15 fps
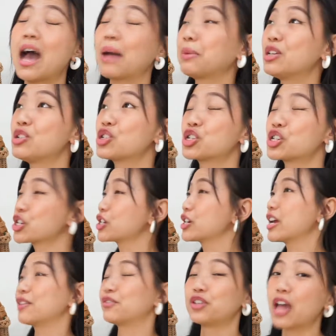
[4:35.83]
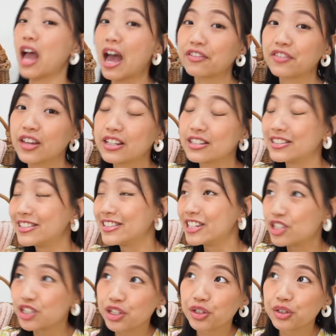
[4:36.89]
mean, sure, if you have a
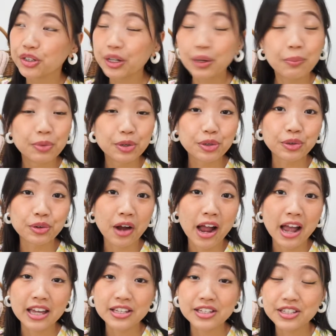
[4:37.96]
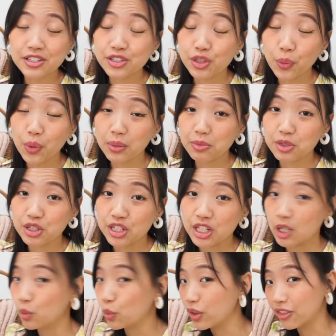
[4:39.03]
digital computerized sewing
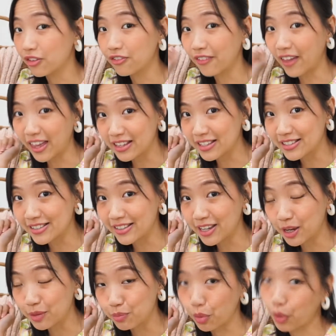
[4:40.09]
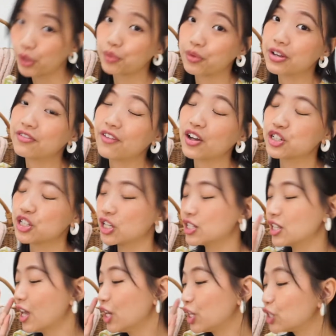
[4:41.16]
machine with fancy embroidery functions,
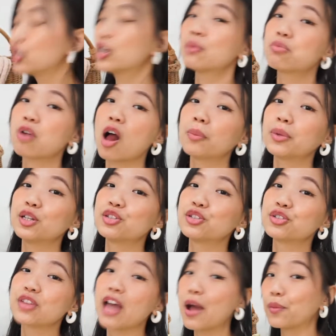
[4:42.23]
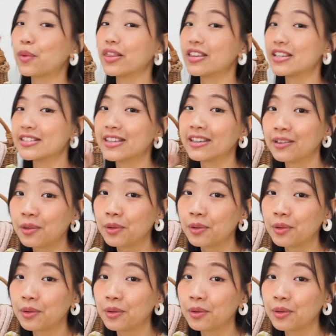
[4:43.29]
you can probably do that with a single